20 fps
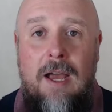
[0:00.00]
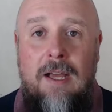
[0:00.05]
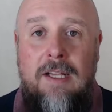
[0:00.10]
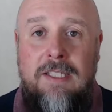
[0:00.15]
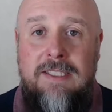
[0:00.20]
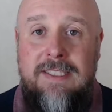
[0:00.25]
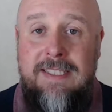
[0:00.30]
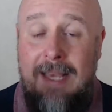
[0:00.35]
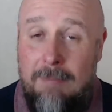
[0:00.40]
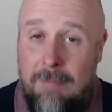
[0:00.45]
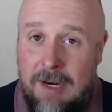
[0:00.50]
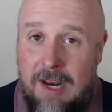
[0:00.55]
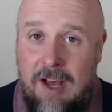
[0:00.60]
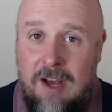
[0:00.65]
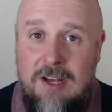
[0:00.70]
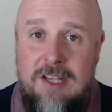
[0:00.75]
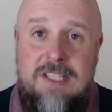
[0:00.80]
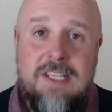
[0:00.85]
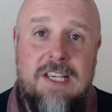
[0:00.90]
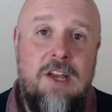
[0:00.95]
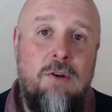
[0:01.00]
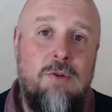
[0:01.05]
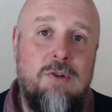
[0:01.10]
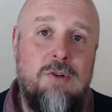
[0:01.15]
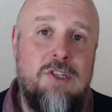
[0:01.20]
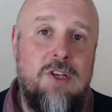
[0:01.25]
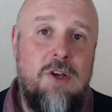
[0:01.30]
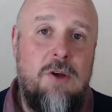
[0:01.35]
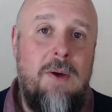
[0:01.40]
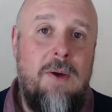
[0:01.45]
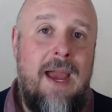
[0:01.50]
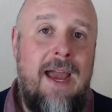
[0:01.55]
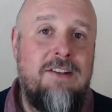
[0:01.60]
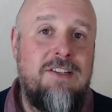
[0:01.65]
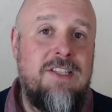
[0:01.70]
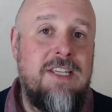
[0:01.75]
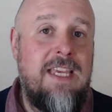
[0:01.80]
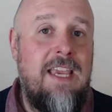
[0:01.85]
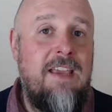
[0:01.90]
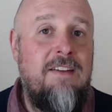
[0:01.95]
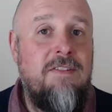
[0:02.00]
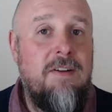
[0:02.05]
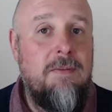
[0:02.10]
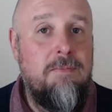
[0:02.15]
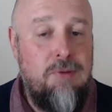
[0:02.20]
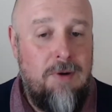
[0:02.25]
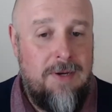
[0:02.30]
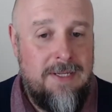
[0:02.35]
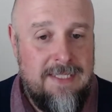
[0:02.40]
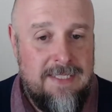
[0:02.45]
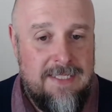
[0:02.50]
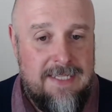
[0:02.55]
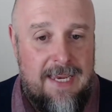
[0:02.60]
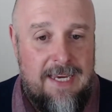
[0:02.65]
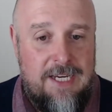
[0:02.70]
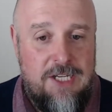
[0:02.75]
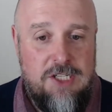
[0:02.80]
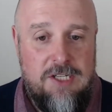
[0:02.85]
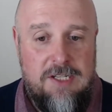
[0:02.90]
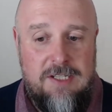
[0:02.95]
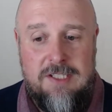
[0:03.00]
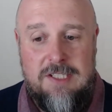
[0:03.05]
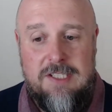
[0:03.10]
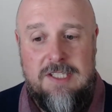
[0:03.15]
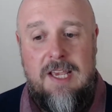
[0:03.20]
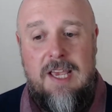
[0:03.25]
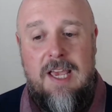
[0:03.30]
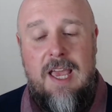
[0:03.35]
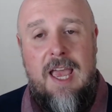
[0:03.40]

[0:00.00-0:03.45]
seminars, and also how to give presentations.